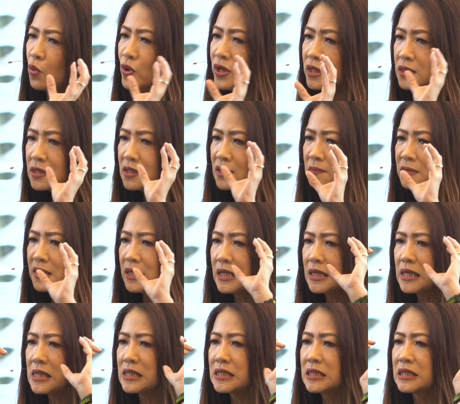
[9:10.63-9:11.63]
Wisdom
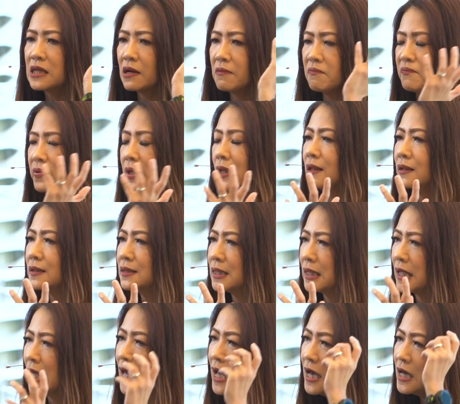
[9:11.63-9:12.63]
is the
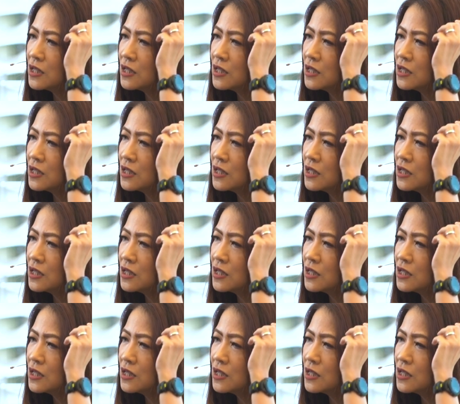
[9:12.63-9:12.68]
ability